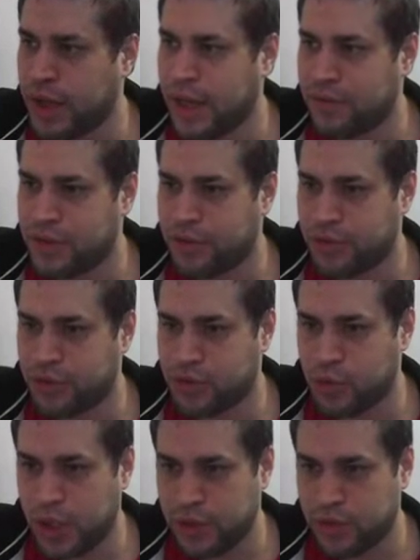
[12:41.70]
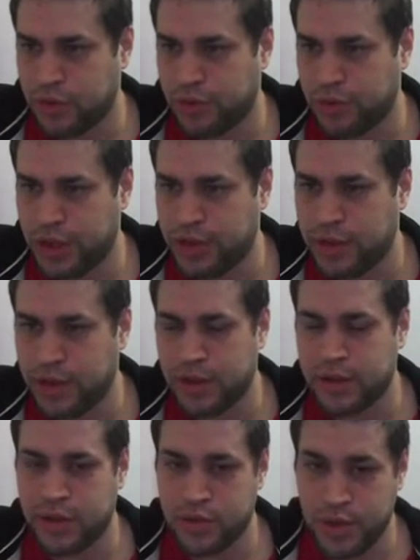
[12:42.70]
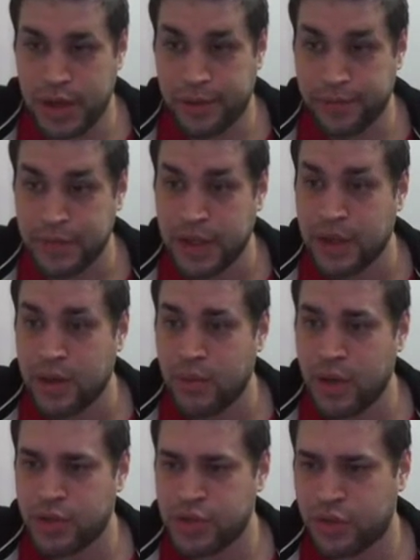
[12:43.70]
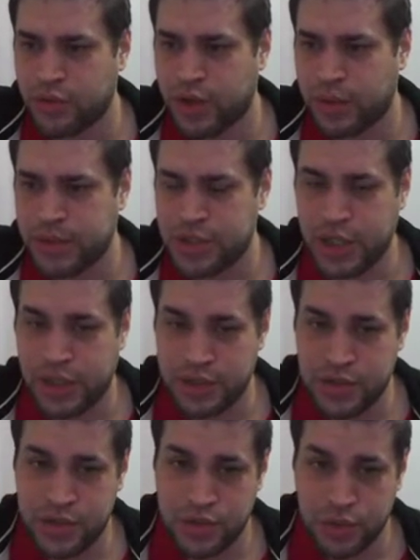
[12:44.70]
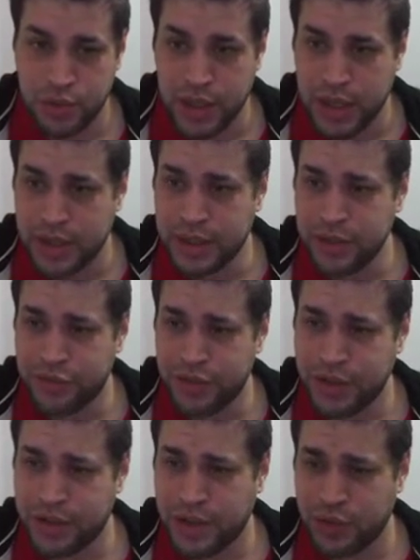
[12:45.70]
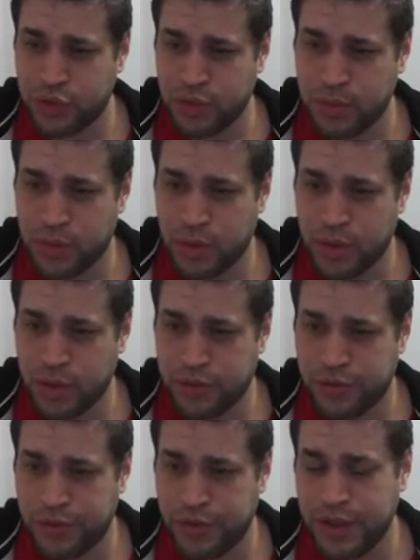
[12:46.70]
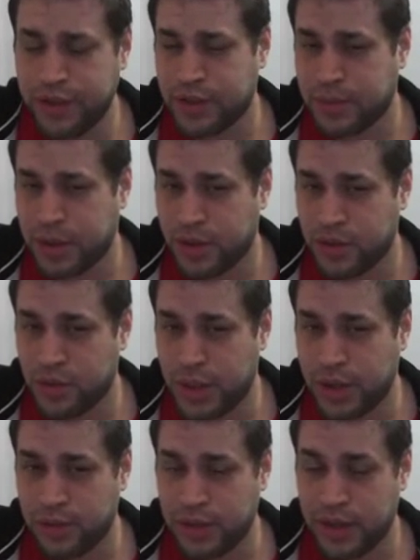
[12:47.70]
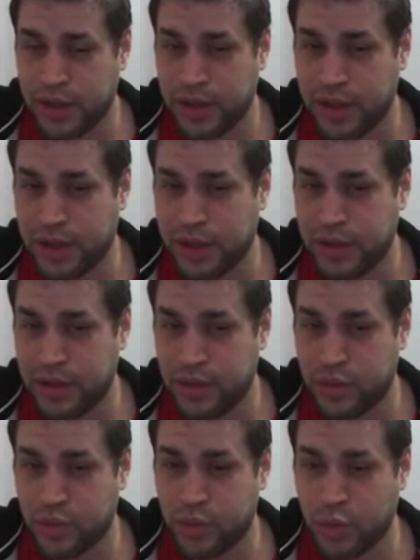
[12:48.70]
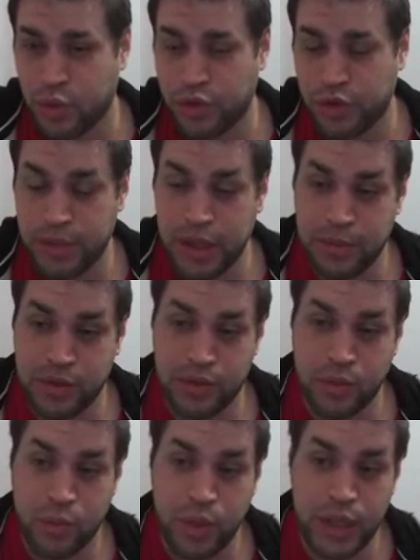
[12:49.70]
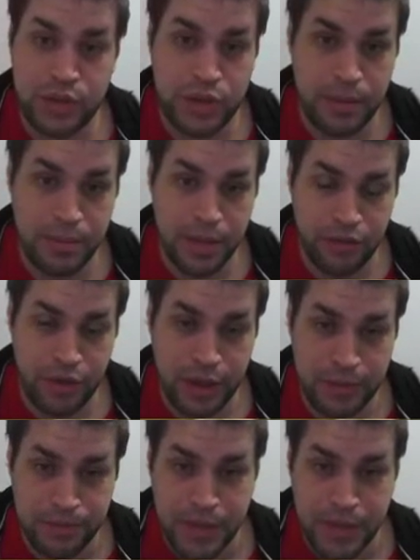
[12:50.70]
have the strength to defeat the, the dragon, well, just farm the challenge too. I think there are some more things about this dragon that I need to uncover, maybe some way to debuff him.